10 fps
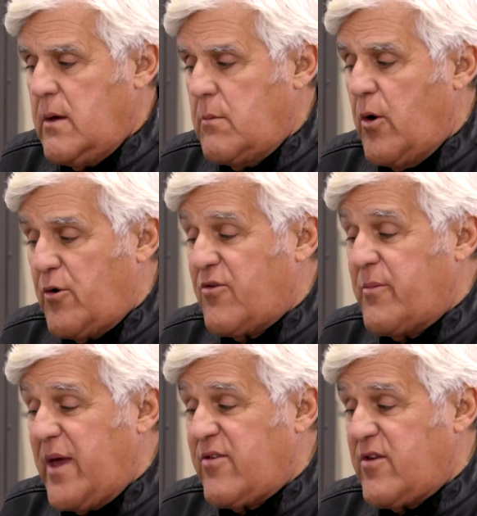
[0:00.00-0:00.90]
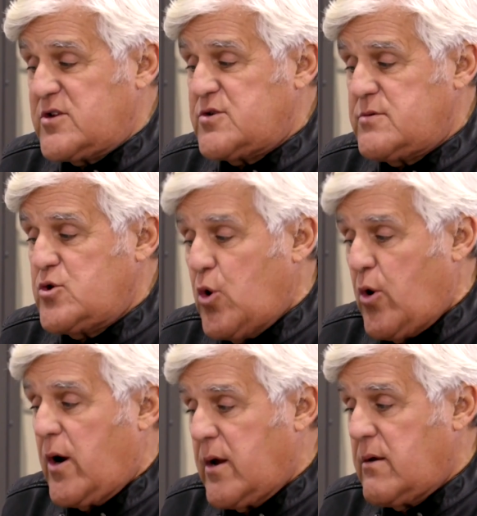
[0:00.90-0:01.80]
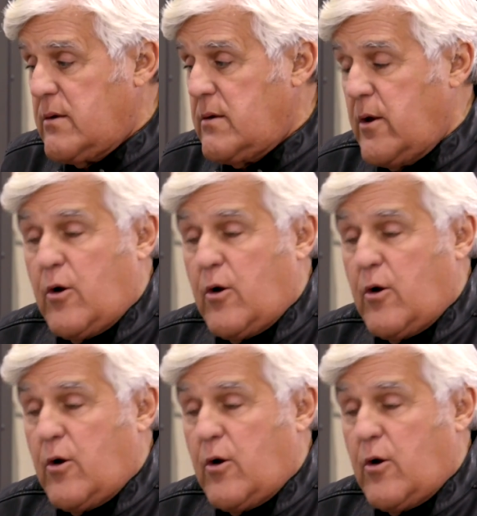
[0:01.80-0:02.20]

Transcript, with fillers: motors make such torque, you